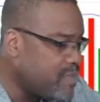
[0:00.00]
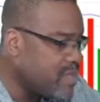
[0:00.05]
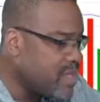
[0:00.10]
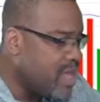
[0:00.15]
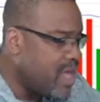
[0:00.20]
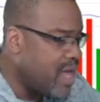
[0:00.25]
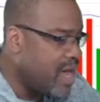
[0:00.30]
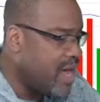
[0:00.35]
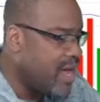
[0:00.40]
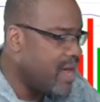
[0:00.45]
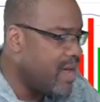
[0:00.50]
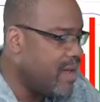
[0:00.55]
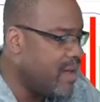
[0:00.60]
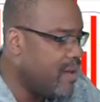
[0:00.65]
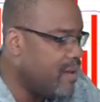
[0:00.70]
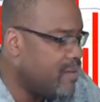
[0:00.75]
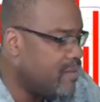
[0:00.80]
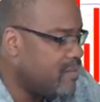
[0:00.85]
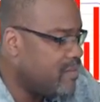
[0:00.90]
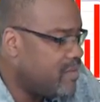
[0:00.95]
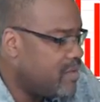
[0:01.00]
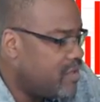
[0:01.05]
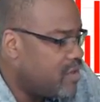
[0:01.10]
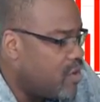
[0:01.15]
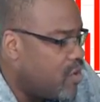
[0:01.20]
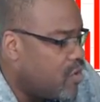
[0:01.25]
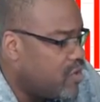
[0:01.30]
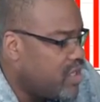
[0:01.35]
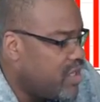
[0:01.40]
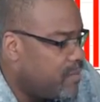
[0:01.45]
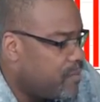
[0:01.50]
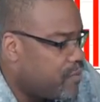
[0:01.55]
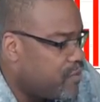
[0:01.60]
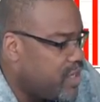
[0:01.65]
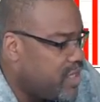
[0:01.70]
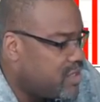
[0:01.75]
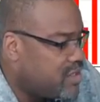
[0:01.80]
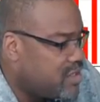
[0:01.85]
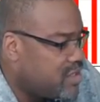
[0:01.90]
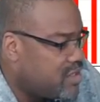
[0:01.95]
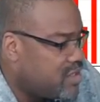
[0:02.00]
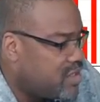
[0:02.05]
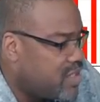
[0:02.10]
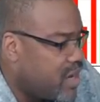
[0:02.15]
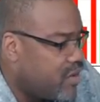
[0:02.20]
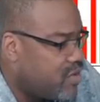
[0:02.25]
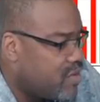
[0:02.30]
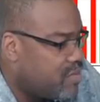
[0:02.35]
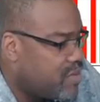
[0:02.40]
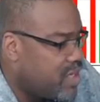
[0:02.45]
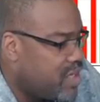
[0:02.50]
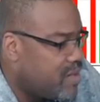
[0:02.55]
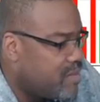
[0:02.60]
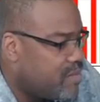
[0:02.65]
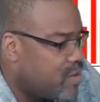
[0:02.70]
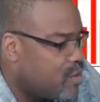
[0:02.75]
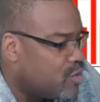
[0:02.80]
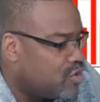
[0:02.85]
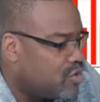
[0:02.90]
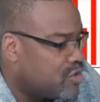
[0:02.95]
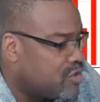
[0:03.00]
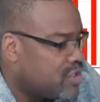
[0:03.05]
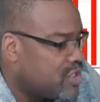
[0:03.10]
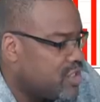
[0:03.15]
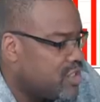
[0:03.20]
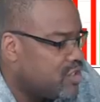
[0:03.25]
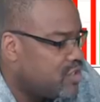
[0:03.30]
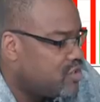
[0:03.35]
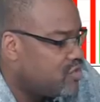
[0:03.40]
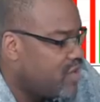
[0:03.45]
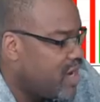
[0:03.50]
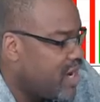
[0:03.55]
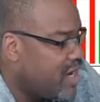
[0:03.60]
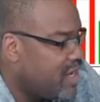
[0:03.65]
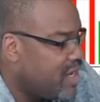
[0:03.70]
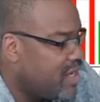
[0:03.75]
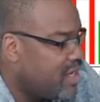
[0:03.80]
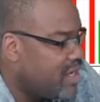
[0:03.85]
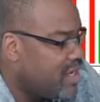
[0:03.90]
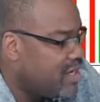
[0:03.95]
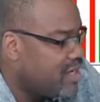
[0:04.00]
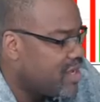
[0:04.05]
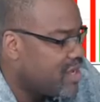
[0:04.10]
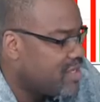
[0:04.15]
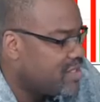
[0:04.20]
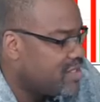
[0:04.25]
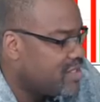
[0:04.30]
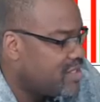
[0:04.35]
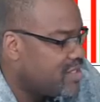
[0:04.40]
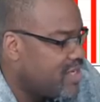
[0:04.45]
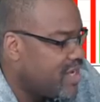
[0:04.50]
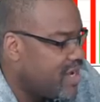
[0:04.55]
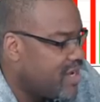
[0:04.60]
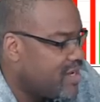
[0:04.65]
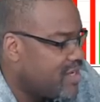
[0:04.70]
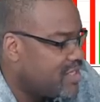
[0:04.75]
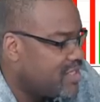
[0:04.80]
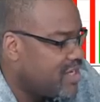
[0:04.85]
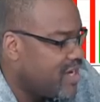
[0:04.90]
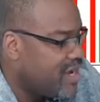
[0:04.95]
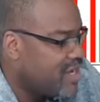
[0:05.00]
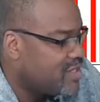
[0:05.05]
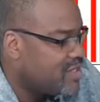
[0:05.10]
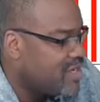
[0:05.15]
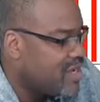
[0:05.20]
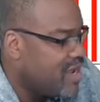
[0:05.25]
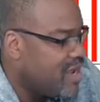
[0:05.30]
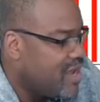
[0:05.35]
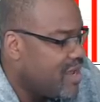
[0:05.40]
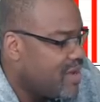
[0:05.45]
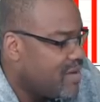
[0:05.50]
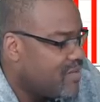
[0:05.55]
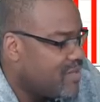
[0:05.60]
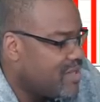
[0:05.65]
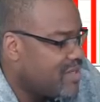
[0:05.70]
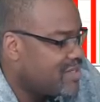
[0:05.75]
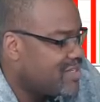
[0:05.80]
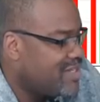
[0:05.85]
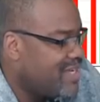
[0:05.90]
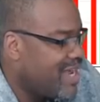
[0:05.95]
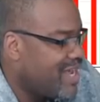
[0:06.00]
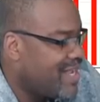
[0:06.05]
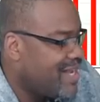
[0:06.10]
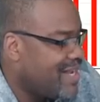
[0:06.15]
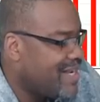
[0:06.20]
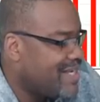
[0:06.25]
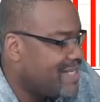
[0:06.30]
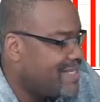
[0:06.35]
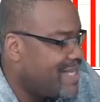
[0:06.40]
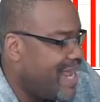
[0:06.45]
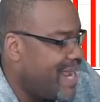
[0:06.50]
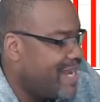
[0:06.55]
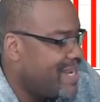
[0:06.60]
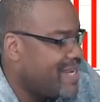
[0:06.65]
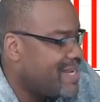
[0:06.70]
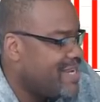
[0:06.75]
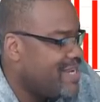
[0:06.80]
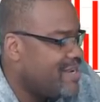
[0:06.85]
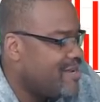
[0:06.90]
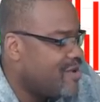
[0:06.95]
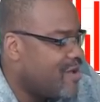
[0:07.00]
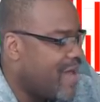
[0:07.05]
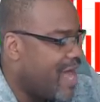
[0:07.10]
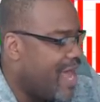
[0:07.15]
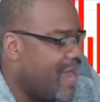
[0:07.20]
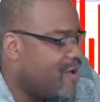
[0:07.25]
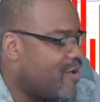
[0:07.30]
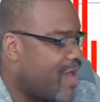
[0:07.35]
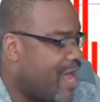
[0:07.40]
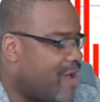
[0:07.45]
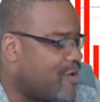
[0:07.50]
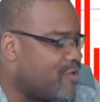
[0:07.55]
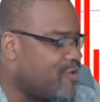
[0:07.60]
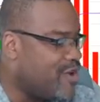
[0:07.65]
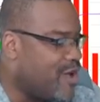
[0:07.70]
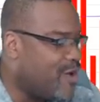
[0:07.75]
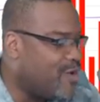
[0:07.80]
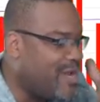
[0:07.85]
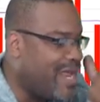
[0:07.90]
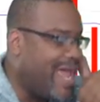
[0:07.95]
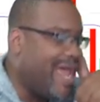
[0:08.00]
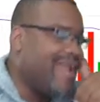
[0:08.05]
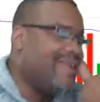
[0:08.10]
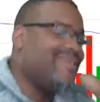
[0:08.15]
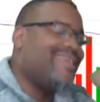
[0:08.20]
um, The Only Priest is terribly emotional in his trading. He doesn't stand a chance with his, yeah, Tatum, you know, I don't, I don't know that.